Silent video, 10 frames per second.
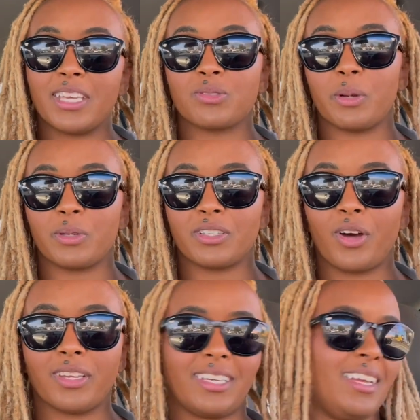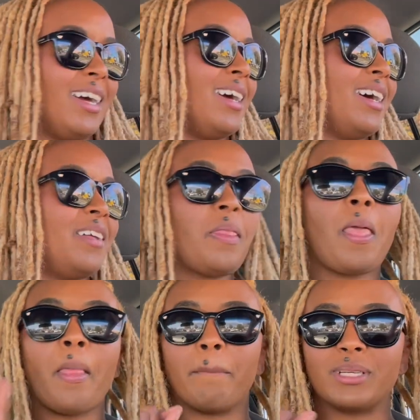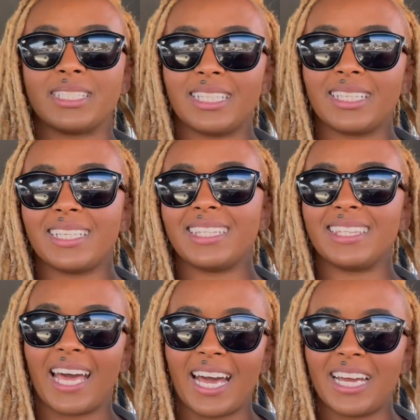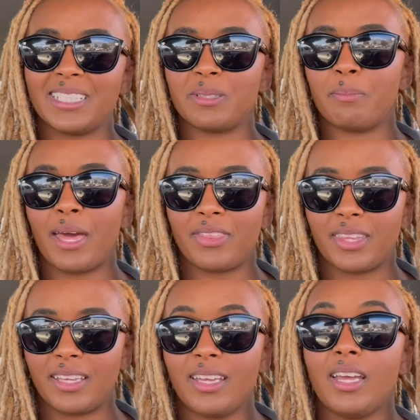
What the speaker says: That's what I'm going to call it. Brazilian thighs method.